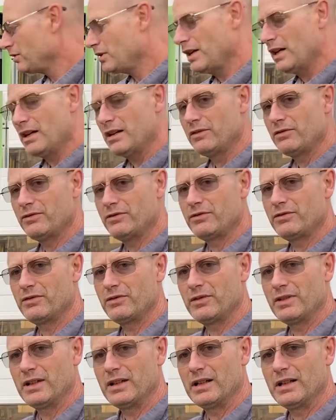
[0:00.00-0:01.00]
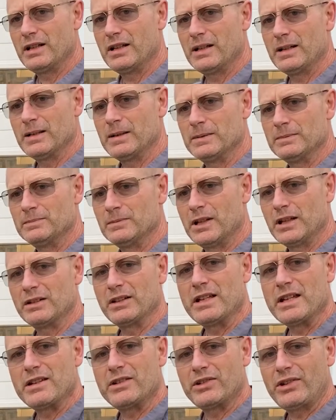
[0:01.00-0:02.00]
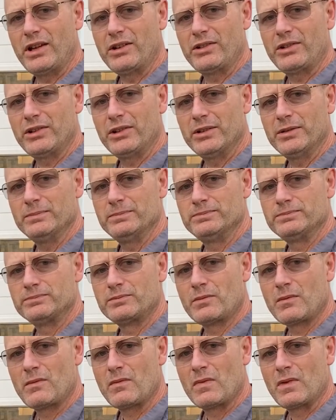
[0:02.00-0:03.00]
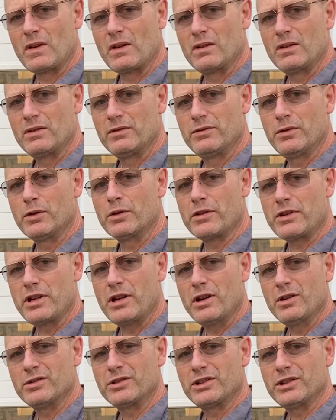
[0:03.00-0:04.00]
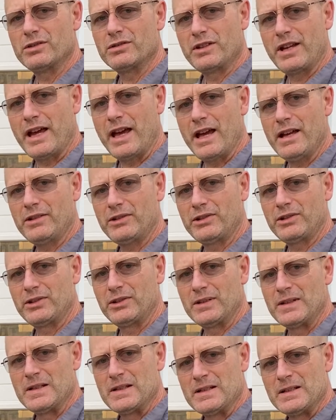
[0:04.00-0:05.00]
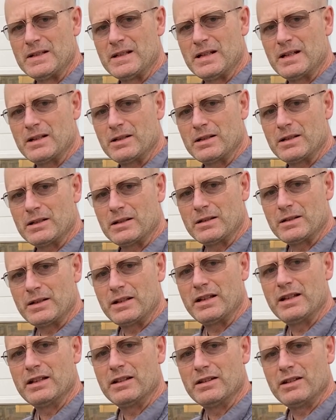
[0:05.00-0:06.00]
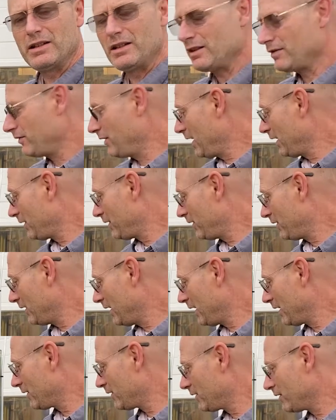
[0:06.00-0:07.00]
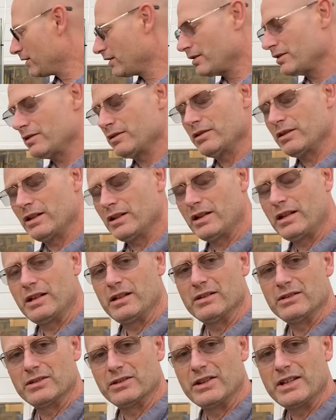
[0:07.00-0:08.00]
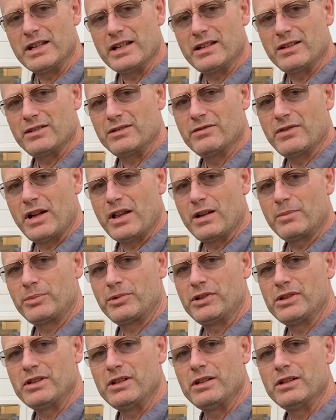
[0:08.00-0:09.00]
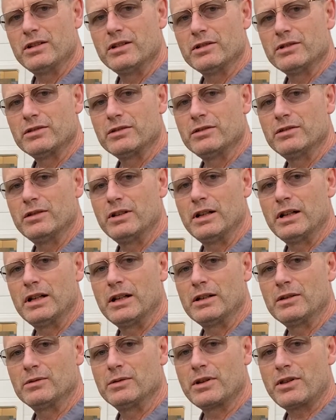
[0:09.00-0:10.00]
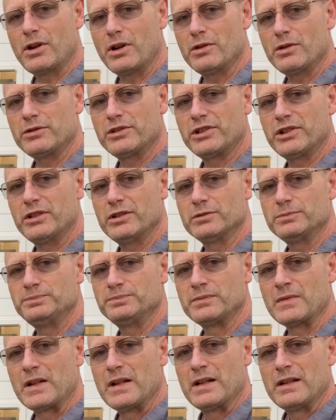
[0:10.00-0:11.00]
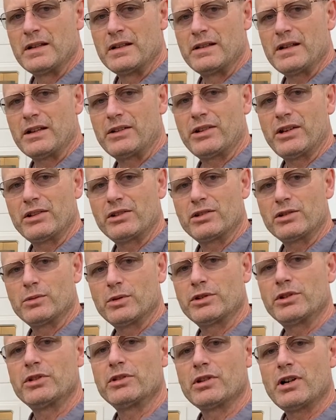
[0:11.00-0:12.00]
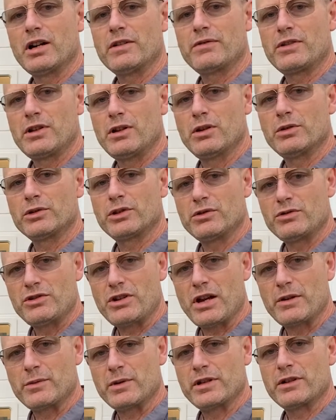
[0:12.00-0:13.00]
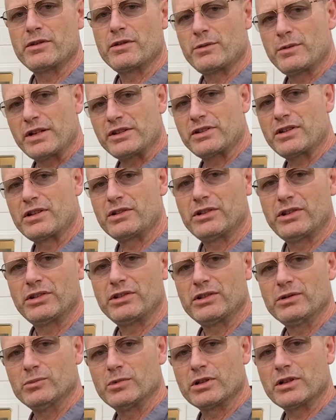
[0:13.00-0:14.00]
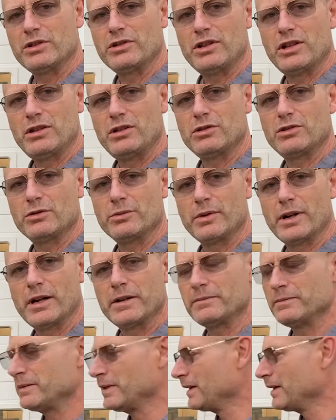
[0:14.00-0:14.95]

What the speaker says: have a leak sensor for the ozone gas. In the event that any leak develops in here with ozone, that sensor will turn off the ozone generator. The rest of the system will continue to run,